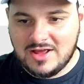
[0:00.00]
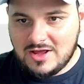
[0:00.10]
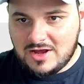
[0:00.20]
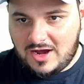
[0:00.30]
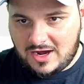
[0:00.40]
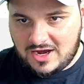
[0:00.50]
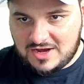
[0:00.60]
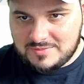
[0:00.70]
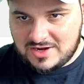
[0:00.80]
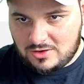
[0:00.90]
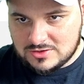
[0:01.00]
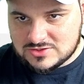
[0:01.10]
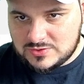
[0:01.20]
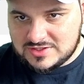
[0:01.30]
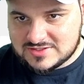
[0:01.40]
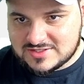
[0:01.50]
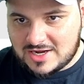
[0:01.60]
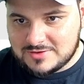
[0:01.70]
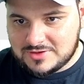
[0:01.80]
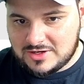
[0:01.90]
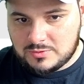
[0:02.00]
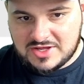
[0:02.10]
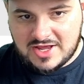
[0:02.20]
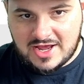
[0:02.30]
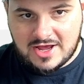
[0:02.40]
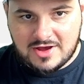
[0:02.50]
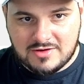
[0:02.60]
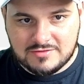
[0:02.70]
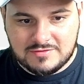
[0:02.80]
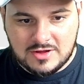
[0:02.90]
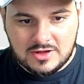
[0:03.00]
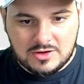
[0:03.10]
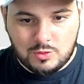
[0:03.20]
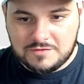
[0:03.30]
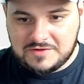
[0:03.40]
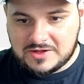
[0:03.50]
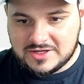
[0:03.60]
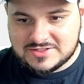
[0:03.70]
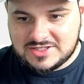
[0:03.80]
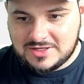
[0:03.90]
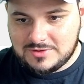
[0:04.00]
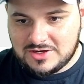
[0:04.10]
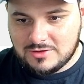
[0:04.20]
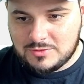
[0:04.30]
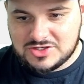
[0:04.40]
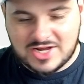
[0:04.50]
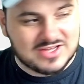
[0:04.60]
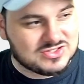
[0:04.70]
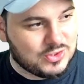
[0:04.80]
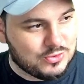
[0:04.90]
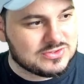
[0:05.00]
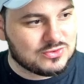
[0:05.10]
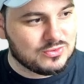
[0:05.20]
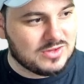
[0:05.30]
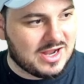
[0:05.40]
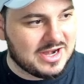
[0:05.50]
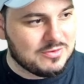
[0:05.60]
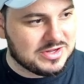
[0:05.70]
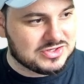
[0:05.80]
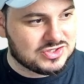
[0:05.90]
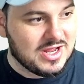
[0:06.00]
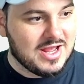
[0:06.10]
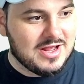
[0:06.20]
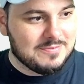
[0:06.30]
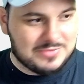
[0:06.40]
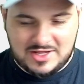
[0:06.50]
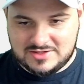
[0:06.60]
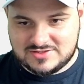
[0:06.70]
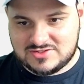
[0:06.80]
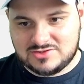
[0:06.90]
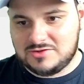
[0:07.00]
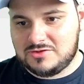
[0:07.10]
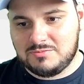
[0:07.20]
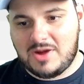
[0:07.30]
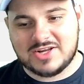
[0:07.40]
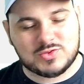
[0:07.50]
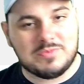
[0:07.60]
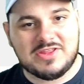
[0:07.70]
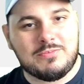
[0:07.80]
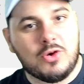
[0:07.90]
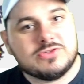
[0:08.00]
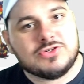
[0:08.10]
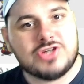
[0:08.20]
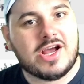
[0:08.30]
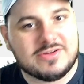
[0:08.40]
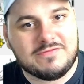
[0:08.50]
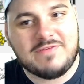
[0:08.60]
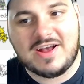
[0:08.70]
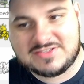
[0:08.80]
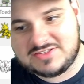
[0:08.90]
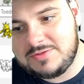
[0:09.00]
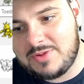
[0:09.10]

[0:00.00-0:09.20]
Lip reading: And also in this top cut, we have Wolfe Glick's team here, which has Toedscruel on it, which might as well be the poster child of Fast Sleep.